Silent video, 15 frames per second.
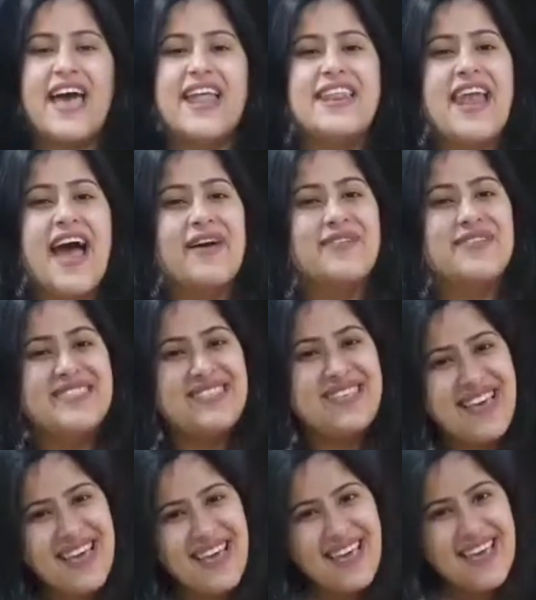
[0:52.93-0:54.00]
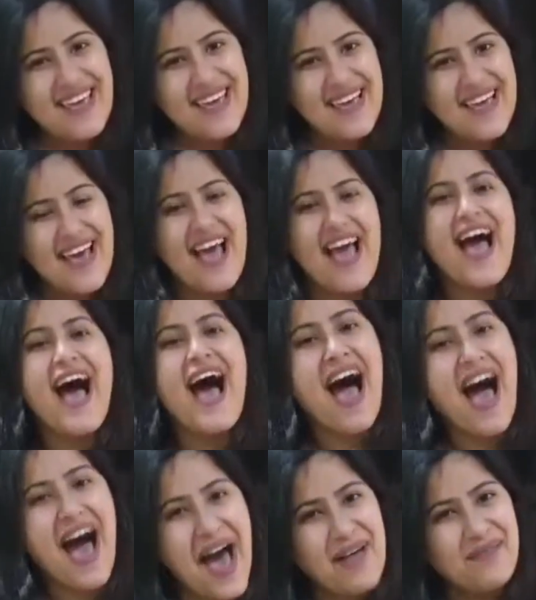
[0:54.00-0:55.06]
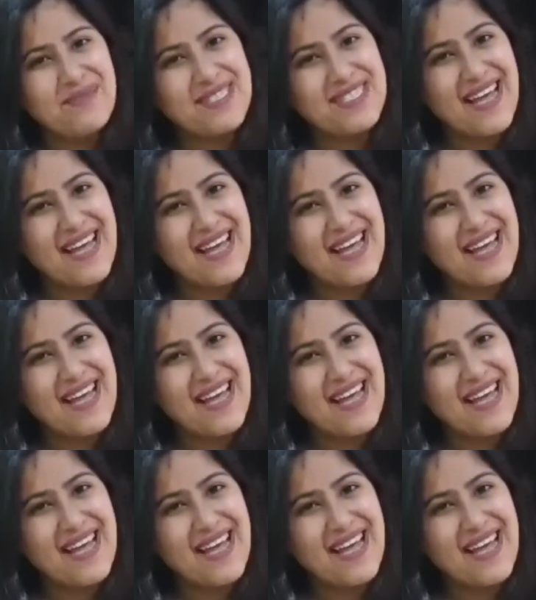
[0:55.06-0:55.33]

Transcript: And now see, I'm